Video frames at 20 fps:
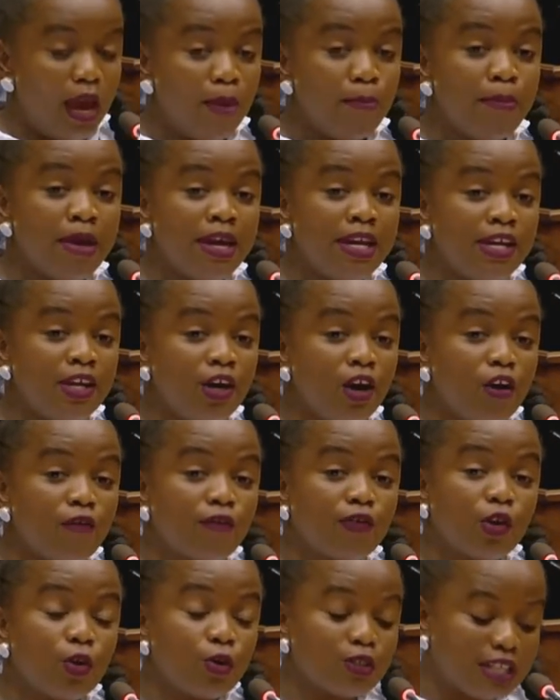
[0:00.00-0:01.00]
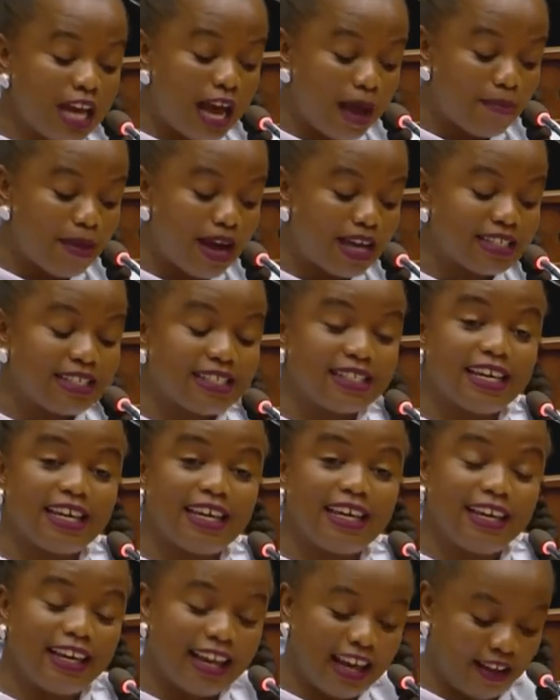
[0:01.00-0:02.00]
Many of those
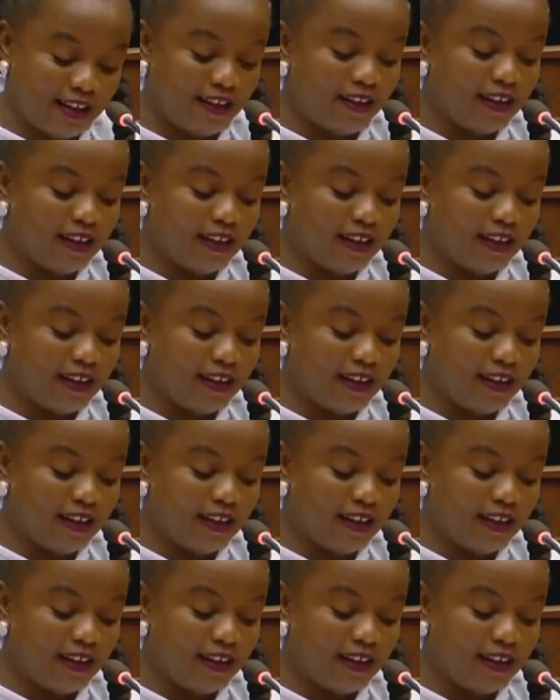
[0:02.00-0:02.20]
amasela